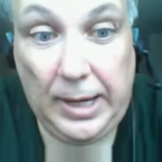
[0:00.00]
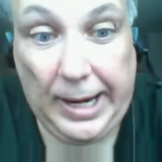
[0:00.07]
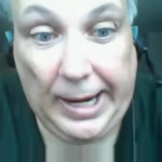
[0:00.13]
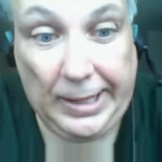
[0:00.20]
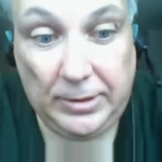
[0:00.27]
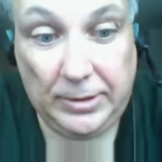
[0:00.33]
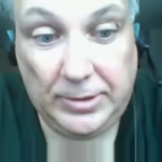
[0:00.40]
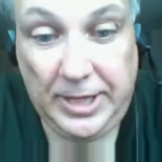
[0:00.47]

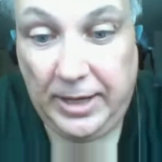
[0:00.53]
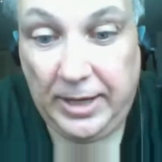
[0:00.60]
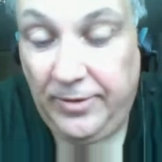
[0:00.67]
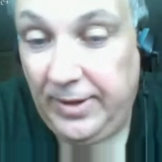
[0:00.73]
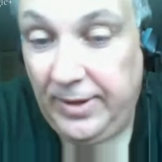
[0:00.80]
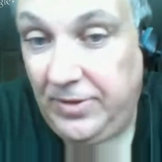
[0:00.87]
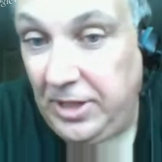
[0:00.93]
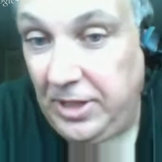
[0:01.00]
know, 10 or
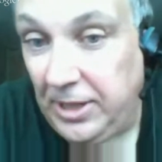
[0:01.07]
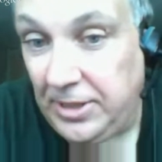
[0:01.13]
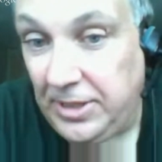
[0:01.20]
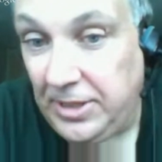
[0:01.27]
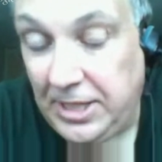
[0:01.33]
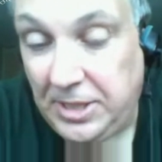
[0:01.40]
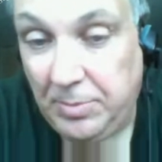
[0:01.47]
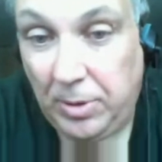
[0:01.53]
15 years,
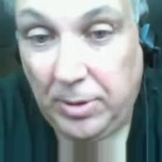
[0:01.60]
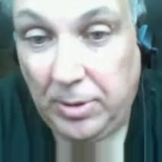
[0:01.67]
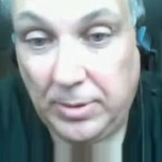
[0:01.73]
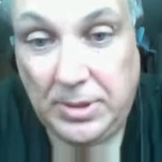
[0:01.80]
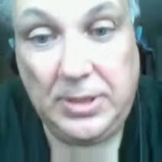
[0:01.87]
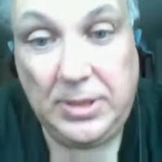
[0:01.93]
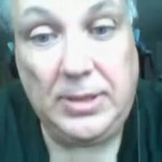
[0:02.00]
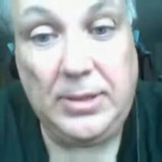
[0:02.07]
I
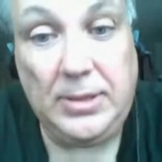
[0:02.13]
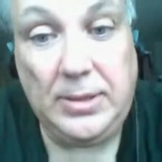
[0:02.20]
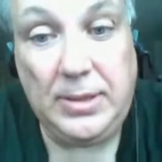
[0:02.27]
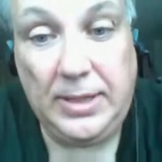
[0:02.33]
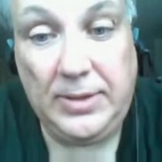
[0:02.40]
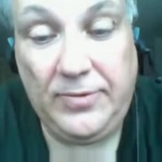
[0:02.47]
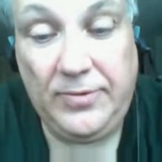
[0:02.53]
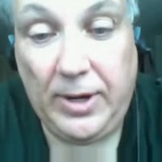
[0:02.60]
suppose,
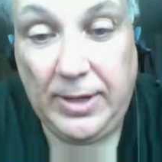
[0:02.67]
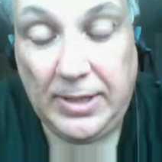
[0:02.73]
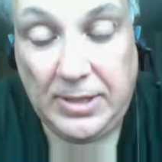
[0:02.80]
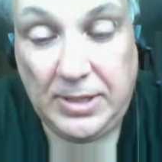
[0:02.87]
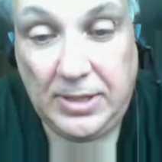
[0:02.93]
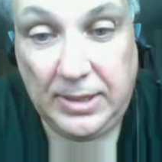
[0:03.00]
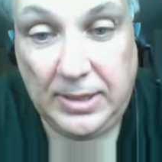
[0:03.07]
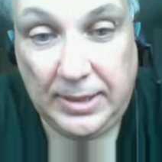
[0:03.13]
in
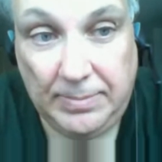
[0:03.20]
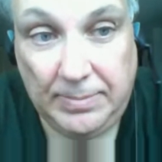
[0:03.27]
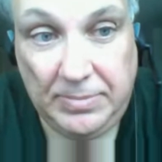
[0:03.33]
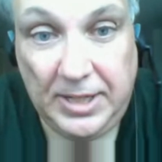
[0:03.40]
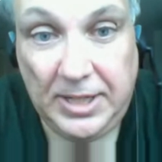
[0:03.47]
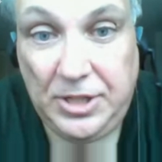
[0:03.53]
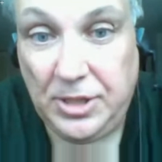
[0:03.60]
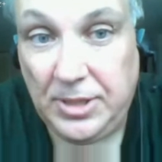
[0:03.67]
various
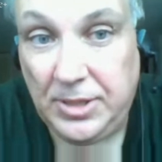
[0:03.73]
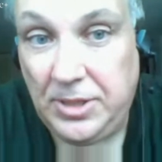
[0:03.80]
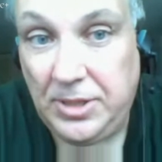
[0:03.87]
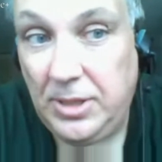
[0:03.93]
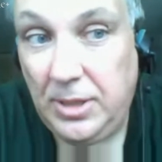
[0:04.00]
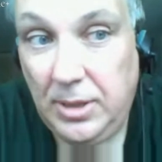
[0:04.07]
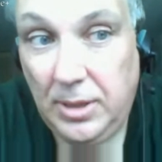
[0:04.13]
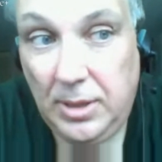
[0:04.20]
niches.
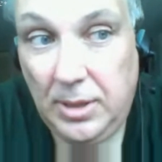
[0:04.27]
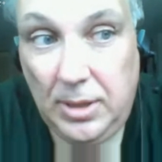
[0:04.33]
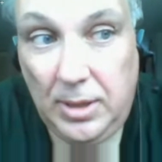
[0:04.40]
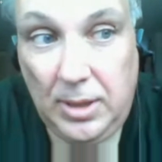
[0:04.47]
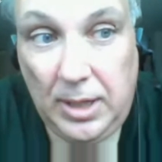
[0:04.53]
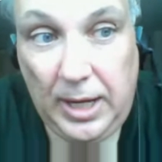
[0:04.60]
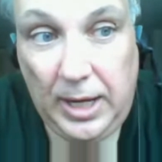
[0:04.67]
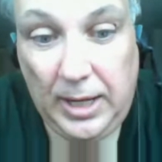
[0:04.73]

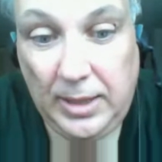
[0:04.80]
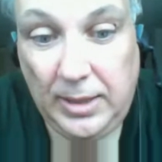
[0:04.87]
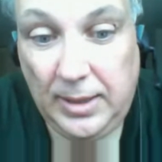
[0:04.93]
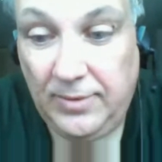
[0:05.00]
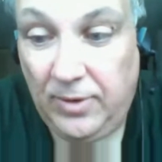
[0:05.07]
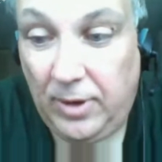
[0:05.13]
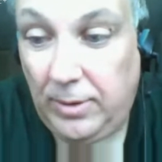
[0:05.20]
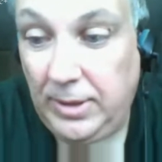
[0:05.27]
And
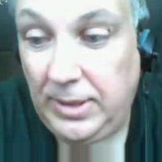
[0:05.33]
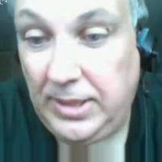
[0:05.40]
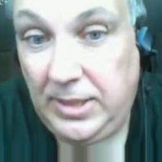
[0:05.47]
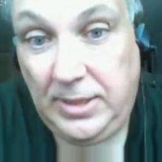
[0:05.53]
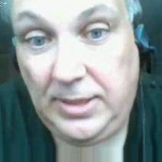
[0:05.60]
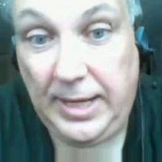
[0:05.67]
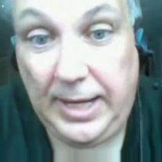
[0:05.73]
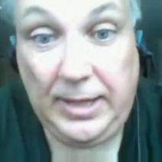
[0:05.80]
I've
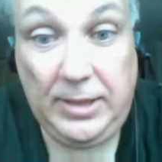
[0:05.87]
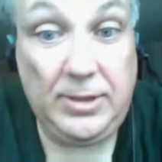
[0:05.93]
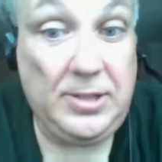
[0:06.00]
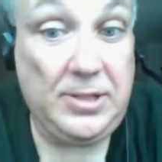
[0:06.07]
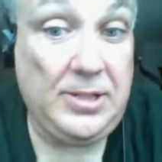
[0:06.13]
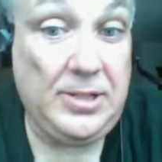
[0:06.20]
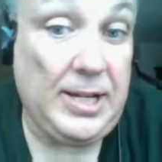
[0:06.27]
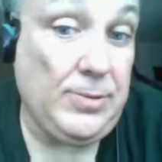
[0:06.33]
always had good
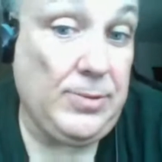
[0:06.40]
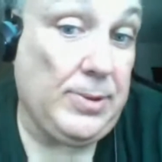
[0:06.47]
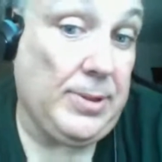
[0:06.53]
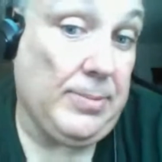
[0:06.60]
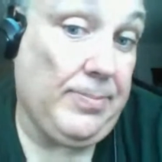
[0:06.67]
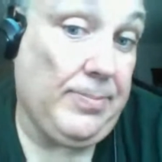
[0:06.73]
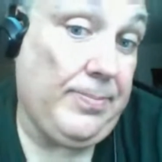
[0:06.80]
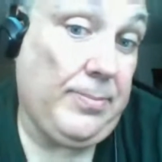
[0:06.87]
success with
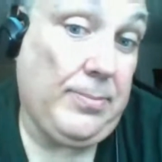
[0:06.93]
them.